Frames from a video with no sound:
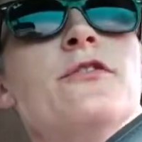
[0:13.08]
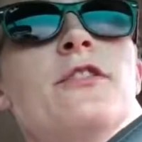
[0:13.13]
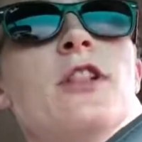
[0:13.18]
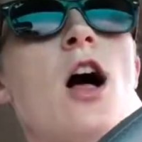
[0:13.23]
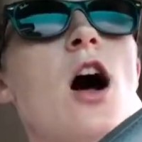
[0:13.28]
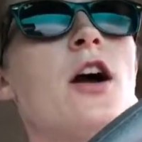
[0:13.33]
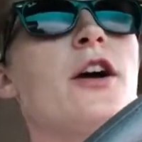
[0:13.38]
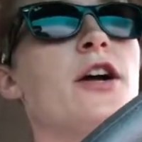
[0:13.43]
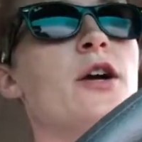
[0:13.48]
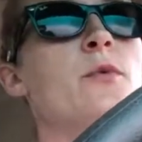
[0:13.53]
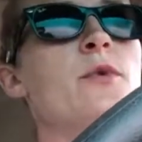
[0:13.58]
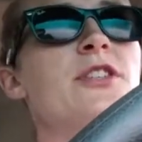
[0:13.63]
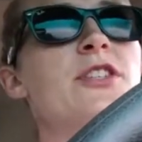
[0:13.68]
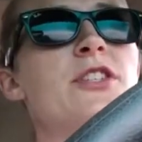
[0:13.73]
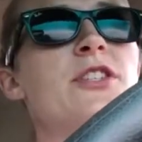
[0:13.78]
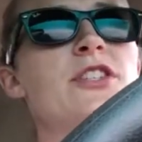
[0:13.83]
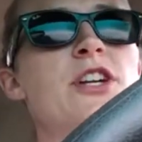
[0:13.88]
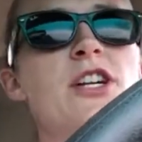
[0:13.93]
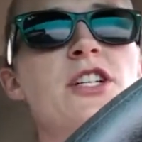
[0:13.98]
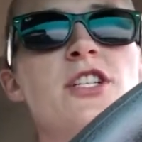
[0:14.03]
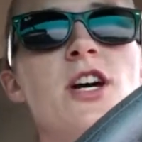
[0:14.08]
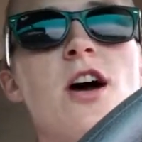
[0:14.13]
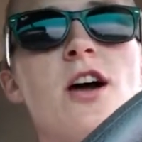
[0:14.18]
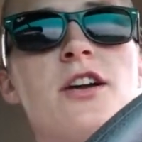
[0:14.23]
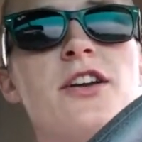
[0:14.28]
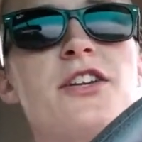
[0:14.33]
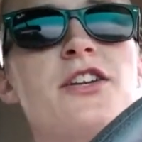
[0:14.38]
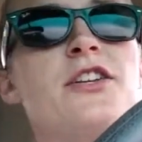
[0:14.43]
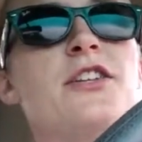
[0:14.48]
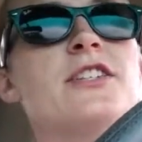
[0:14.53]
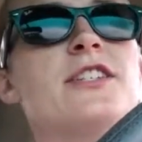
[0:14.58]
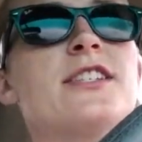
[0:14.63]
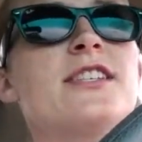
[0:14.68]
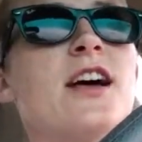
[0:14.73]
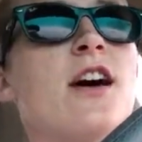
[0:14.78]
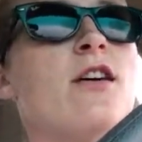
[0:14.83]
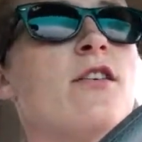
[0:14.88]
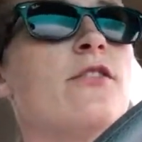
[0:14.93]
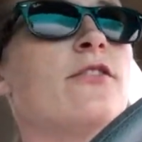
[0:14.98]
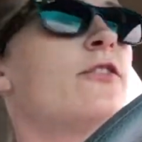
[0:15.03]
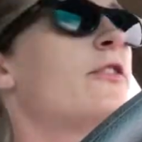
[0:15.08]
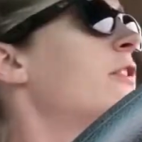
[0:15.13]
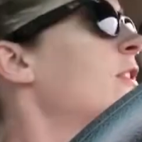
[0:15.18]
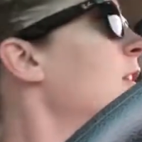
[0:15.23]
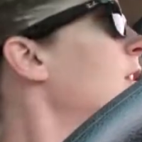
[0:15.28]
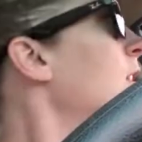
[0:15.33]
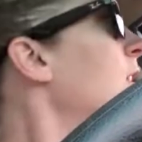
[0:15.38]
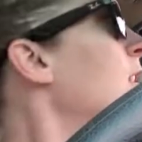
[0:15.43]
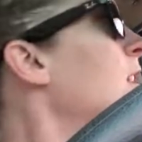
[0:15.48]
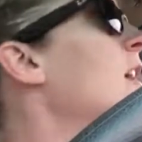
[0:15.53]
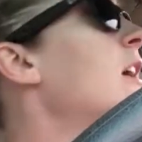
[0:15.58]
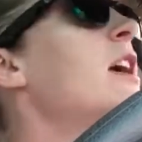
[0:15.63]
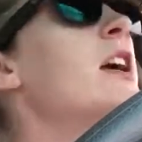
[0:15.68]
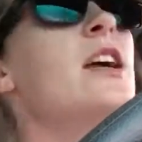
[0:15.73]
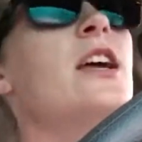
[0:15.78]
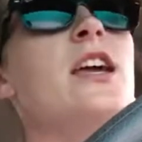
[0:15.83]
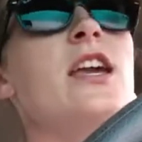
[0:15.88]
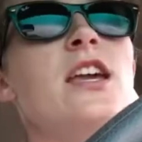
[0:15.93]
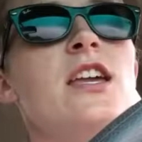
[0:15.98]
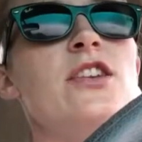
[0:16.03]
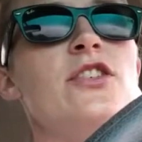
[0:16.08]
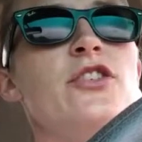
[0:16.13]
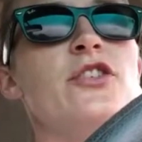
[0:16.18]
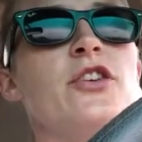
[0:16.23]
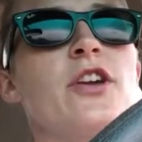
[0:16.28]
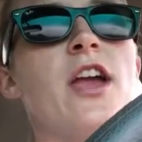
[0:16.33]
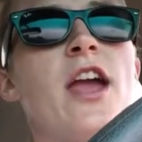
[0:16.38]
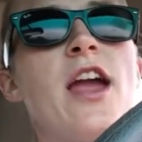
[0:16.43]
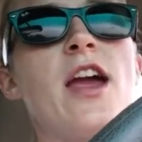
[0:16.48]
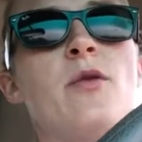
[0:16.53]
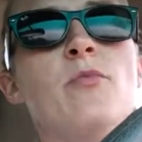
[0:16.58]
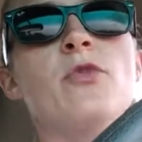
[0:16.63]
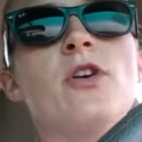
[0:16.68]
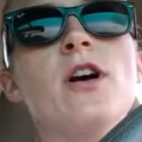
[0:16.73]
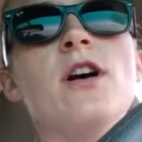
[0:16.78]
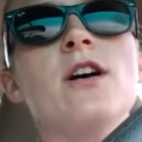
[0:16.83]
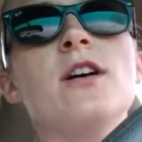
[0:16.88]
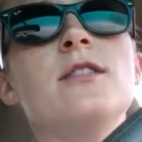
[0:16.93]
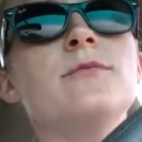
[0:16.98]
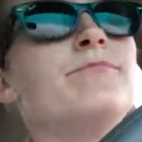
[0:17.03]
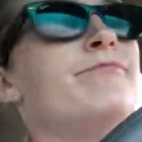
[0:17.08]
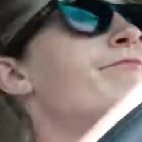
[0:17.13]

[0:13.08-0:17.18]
vlogger once you start talking to yourself in your camera